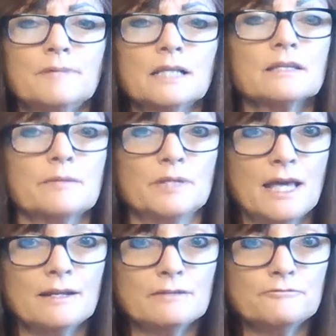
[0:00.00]

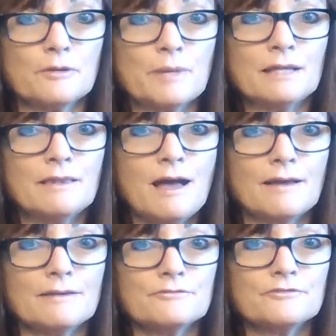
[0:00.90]
eliminated from my
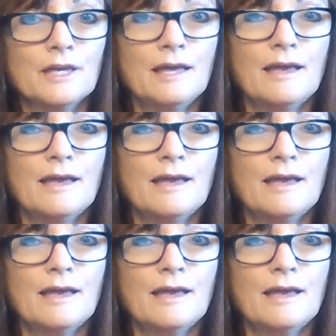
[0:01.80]
life.